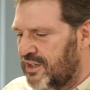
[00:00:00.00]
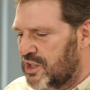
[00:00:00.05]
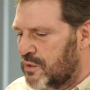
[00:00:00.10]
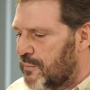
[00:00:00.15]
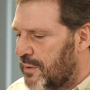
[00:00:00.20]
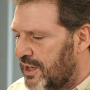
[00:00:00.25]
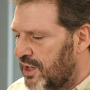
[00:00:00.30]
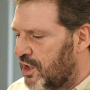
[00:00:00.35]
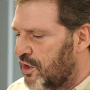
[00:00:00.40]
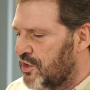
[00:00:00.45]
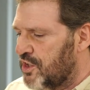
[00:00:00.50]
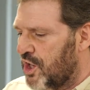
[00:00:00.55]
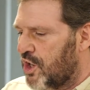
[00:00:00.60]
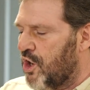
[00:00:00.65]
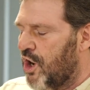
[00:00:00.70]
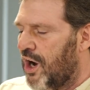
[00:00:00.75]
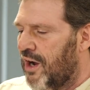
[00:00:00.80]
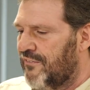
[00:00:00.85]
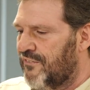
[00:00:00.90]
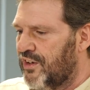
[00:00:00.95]
Depending on the
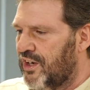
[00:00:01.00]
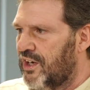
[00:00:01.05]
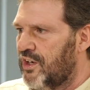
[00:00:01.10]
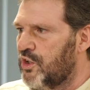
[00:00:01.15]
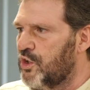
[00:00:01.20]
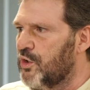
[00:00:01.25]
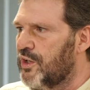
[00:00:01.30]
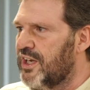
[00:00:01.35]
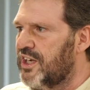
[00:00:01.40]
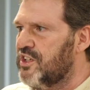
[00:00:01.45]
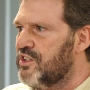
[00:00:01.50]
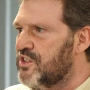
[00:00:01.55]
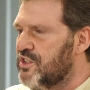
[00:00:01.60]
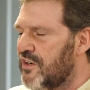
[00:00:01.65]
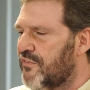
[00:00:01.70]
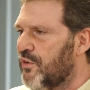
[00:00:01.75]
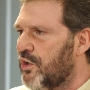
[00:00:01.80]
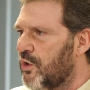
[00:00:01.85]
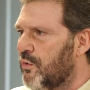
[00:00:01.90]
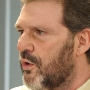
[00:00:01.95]
coffee, you'll get
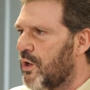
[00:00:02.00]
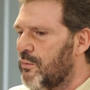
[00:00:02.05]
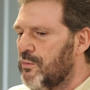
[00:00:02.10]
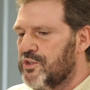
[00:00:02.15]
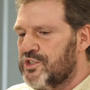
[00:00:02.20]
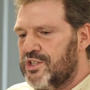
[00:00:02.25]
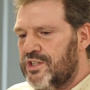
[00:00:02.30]
different aromas.